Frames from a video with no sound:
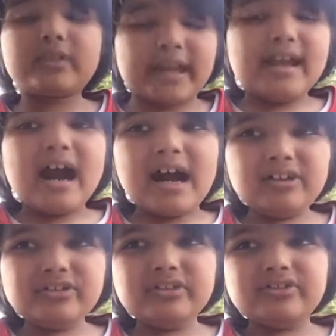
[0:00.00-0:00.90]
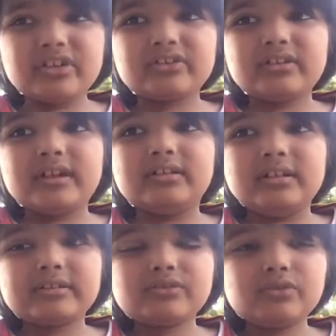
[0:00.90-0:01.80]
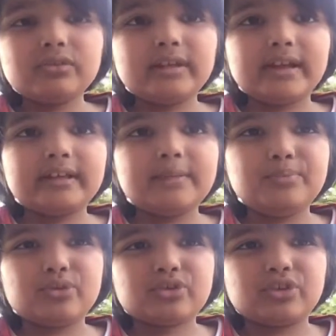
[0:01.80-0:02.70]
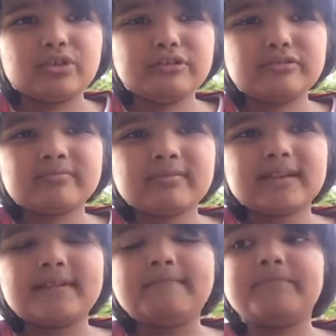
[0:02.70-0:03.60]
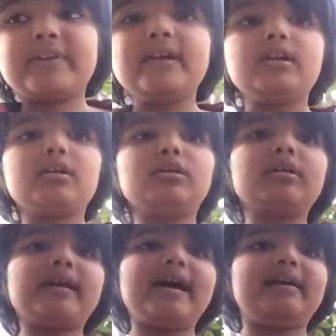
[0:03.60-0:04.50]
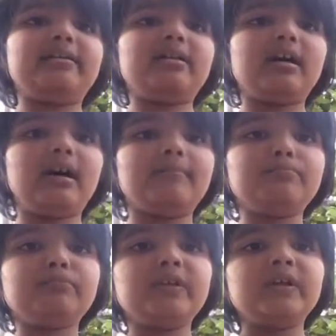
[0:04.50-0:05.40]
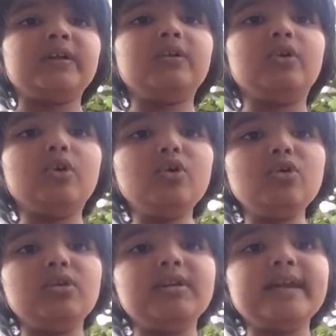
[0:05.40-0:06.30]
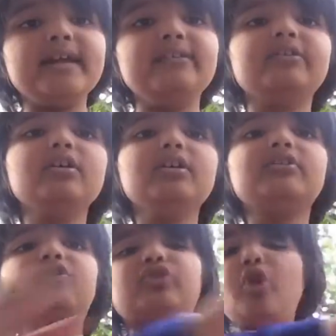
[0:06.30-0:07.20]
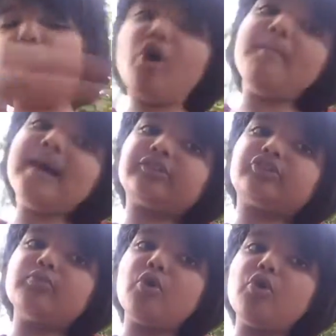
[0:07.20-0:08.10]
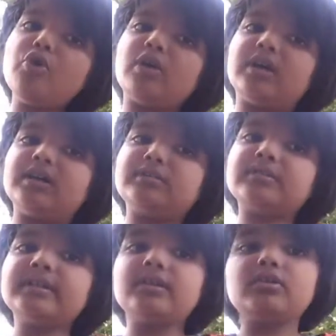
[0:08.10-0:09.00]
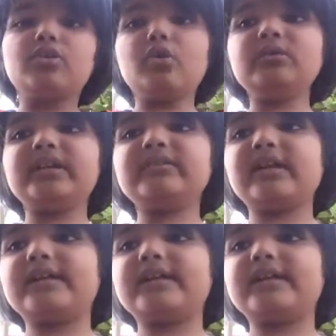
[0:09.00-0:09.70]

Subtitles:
hydrogen is just an electron and a proton, and gold is so much more. Gold has like